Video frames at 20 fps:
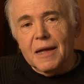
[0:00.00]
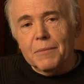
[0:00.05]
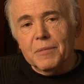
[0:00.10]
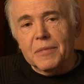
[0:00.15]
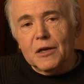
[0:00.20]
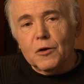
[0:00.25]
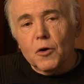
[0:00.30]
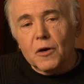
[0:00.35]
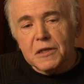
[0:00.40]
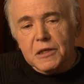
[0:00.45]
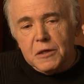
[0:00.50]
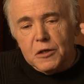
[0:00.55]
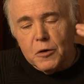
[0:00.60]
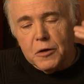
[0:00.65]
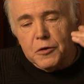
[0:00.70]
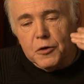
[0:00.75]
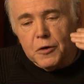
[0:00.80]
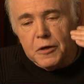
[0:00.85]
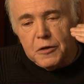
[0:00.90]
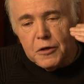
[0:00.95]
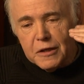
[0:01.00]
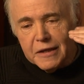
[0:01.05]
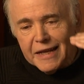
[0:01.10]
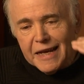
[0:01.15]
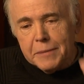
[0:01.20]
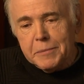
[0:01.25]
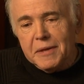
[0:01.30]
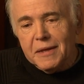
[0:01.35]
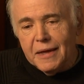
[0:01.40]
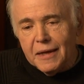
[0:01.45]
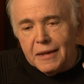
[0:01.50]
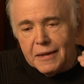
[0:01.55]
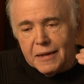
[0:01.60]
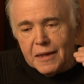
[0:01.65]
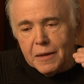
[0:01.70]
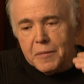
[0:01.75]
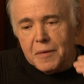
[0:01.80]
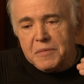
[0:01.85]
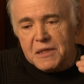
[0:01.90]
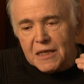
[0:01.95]
because you're, you're, you're, labeling
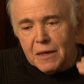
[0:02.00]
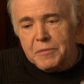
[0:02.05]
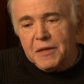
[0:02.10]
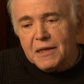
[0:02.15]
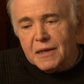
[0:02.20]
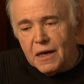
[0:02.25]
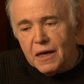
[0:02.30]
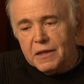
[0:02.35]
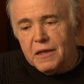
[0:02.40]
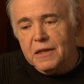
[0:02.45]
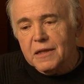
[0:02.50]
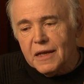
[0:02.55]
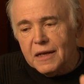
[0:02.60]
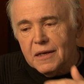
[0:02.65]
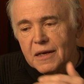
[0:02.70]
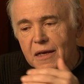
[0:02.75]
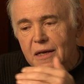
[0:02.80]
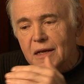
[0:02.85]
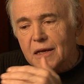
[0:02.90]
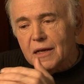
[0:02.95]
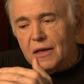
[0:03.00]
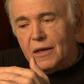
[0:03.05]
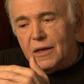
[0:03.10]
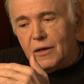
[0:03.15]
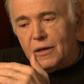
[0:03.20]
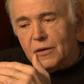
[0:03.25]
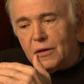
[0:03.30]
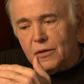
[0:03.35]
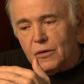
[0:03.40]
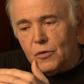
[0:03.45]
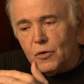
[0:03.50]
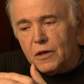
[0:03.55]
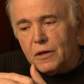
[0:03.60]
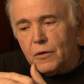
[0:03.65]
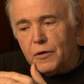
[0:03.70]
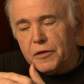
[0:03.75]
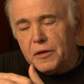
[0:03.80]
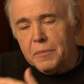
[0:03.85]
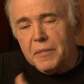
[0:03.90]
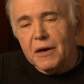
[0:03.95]
them something other than
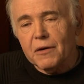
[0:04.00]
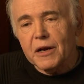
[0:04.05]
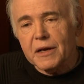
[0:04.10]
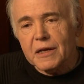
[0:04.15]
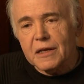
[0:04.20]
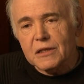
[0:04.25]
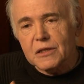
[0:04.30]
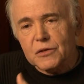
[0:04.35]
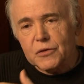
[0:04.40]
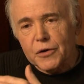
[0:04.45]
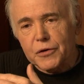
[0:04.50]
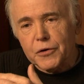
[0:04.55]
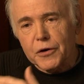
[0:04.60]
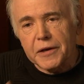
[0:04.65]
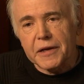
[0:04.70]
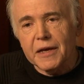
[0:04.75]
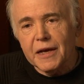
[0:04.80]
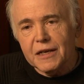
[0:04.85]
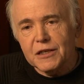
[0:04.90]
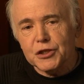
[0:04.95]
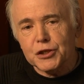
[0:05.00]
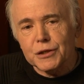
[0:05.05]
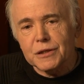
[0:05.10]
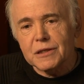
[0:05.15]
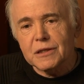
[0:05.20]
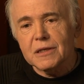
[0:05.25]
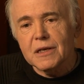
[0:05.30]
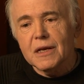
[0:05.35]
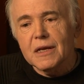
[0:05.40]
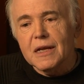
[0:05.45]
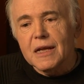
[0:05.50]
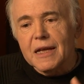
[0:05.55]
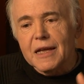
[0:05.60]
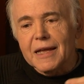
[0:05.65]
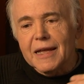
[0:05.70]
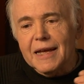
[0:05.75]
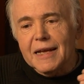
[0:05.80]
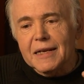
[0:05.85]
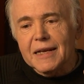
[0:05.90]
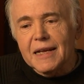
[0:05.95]
North Americans or Caucasians,
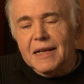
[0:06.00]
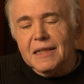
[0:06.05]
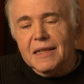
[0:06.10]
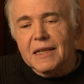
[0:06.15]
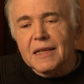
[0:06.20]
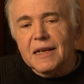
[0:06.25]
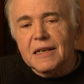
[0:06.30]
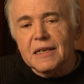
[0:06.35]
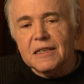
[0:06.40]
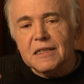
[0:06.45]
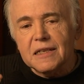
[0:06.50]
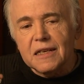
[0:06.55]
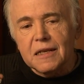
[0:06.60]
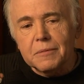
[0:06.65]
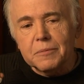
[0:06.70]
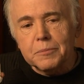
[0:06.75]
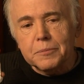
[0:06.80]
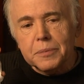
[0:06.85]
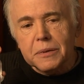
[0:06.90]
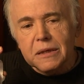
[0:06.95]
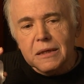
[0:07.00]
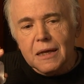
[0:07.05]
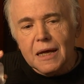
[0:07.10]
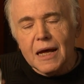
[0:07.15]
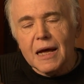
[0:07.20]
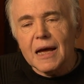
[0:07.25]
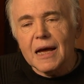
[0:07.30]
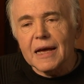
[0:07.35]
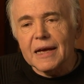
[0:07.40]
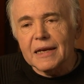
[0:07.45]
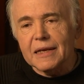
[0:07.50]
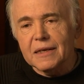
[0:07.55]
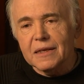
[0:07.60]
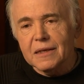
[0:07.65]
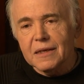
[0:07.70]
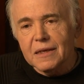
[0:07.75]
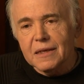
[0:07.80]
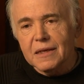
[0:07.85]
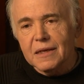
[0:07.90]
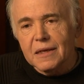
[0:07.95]
it, it, it is implied
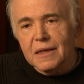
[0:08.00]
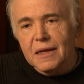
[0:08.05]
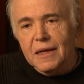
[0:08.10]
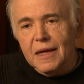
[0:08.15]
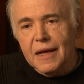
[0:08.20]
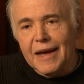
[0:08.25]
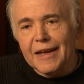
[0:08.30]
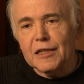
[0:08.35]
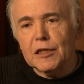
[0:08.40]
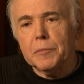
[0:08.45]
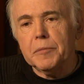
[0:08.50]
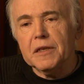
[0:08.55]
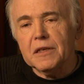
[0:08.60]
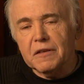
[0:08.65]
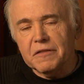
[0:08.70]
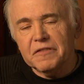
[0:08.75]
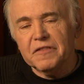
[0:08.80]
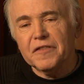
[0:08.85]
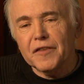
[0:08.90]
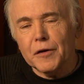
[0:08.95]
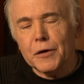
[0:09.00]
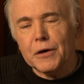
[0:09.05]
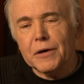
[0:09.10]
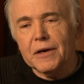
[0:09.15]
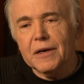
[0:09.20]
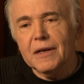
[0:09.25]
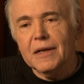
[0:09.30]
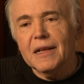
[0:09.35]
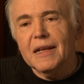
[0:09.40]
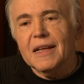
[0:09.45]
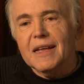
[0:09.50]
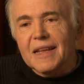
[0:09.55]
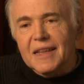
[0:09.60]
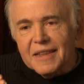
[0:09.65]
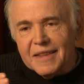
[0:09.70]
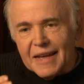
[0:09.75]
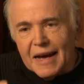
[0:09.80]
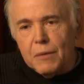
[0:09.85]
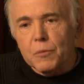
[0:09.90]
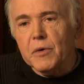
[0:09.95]
and to be inferred
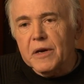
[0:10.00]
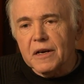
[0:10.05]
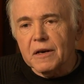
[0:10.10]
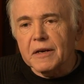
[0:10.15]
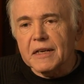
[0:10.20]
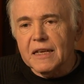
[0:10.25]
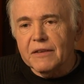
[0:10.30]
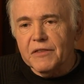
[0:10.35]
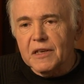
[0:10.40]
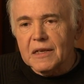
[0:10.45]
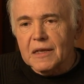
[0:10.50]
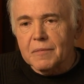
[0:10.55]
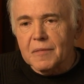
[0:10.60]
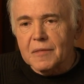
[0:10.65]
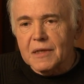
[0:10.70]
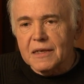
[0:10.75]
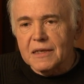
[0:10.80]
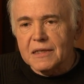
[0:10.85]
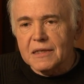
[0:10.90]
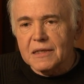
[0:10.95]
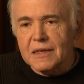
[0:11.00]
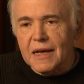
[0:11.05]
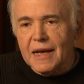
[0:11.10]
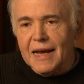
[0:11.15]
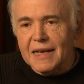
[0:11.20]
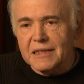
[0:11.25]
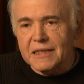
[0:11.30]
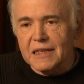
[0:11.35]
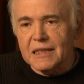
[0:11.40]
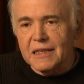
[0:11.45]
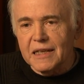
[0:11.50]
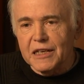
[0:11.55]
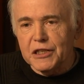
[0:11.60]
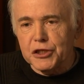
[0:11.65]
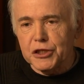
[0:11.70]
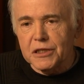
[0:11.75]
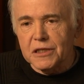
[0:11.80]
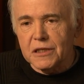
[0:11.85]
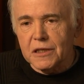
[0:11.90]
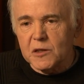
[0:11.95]
that we are giving them these
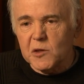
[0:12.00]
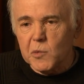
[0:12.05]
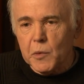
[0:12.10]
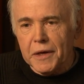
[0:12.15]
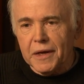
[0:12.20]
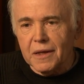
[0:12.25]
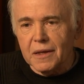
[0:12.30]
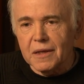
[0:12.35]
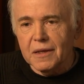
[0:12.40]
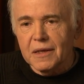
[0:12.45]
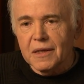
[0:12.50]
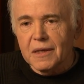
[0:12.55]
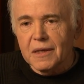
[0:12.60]
assignations as well.